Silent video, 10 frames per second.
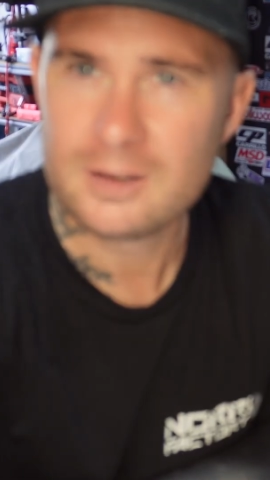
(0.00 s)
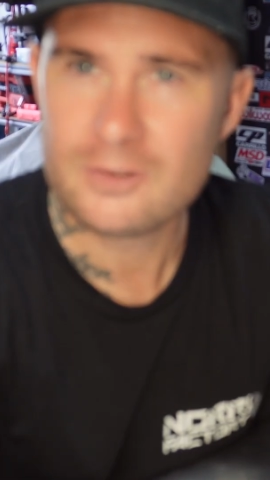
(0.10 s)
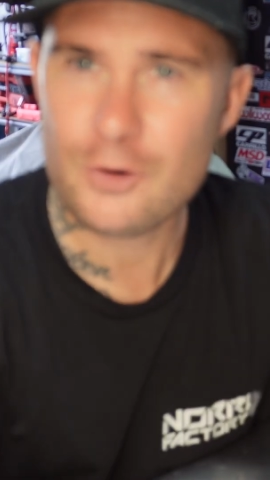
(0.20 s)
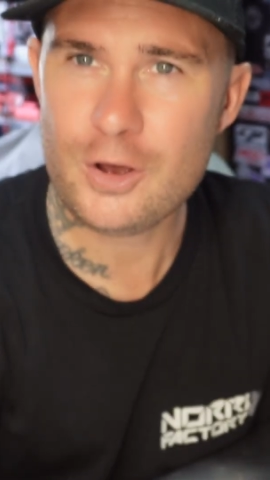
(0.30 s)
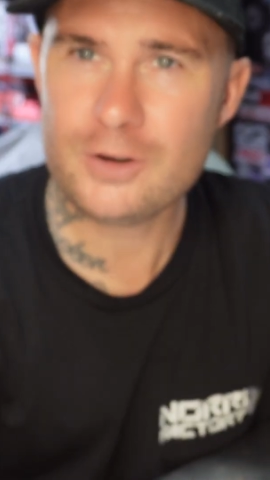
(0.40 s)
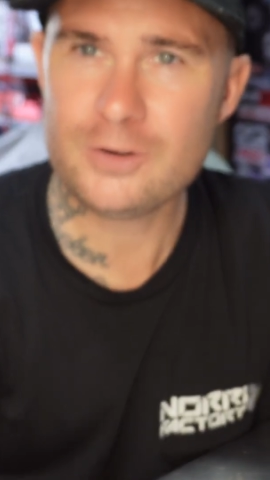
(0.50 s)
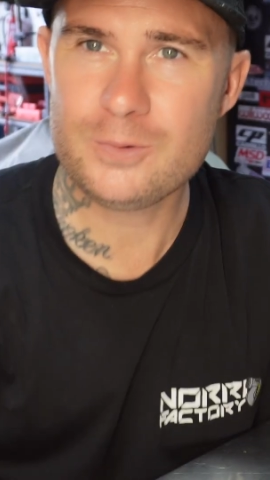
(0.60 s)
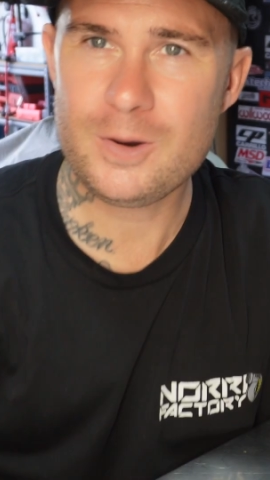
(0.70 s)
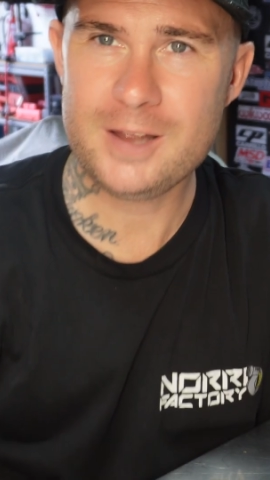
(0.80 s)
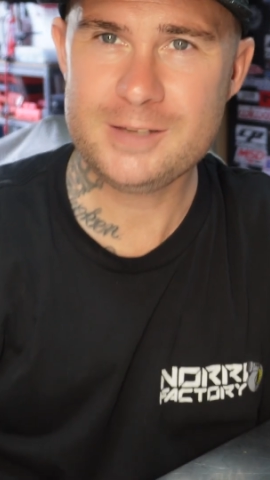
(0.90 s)
Right
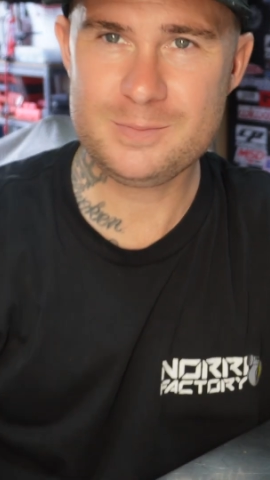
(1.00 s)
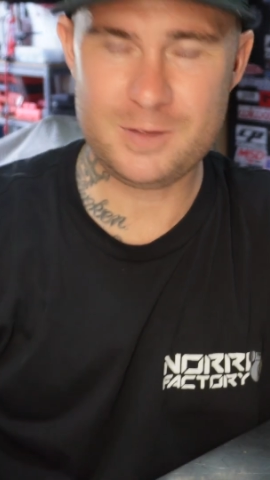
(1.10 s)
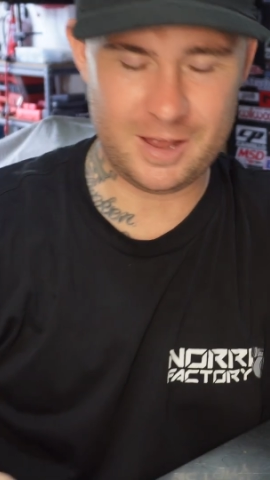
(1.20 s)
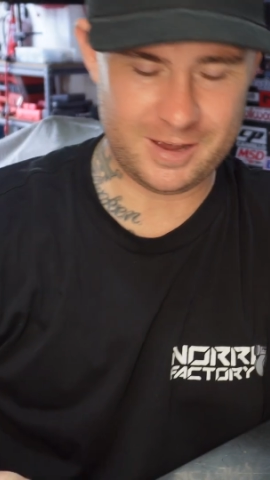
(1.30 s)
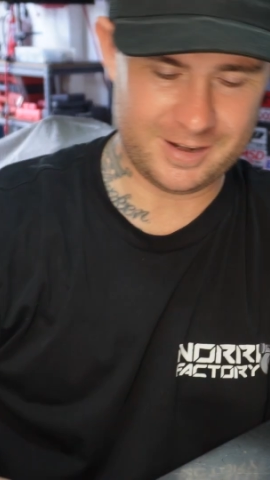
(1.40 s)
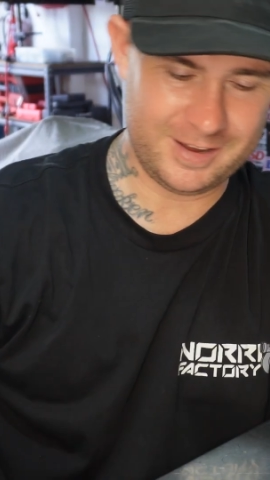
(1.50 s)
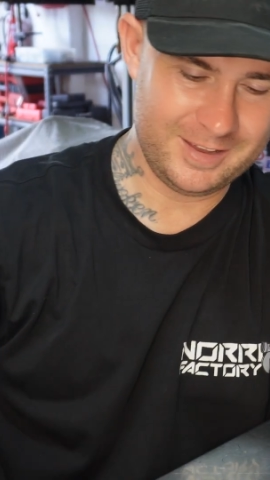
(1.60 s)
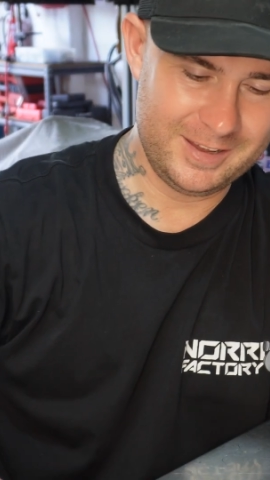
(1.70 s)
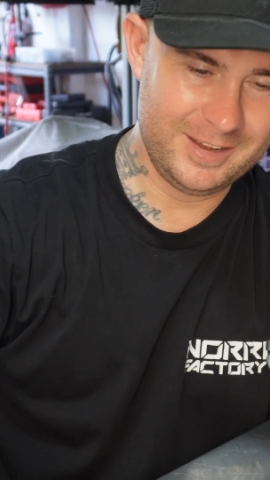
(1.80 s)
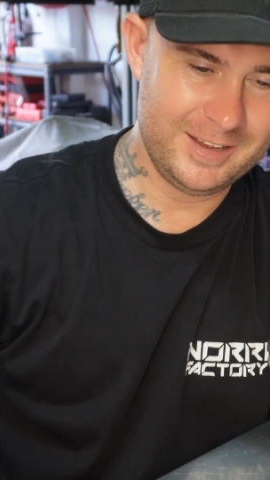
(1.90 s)
on a razor blade.
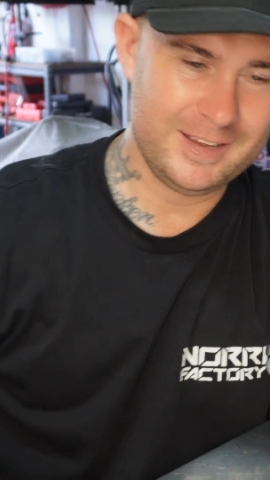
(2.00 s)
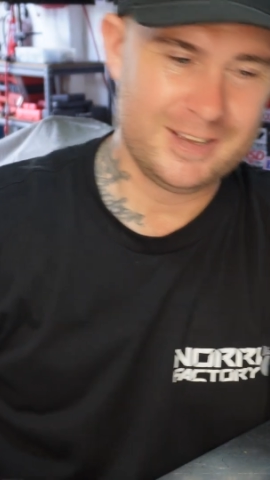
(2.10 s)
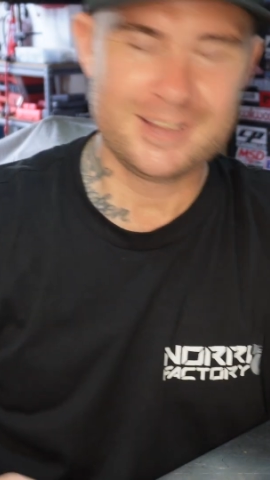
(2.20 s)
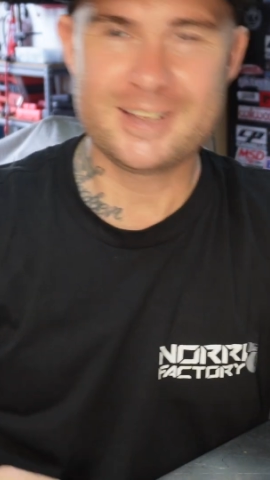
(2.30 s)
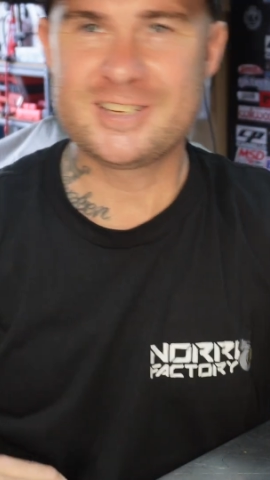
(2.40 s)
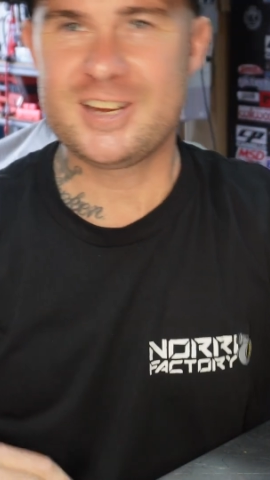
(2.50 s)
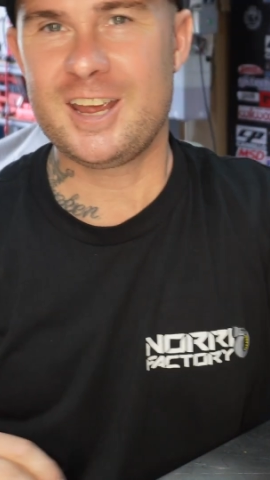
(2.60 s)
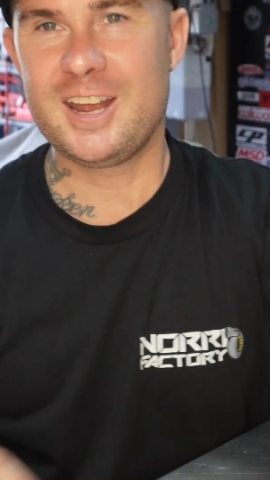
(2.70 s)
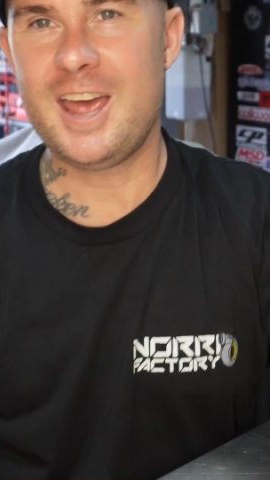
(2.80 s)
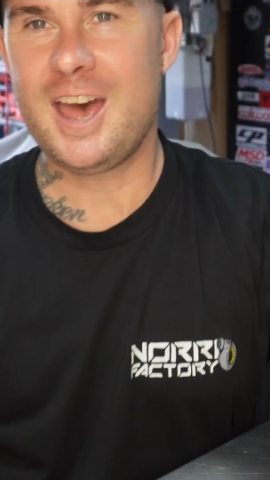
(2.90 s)
Let's
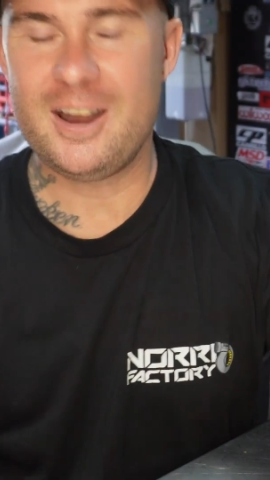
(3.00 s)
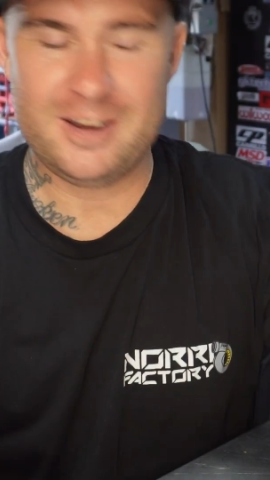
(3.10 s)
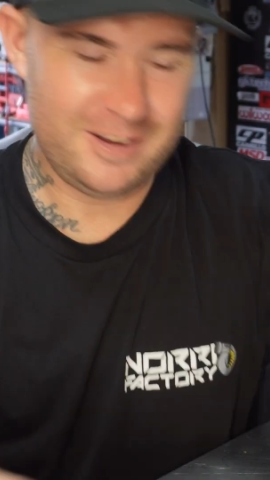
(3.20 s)
check it out.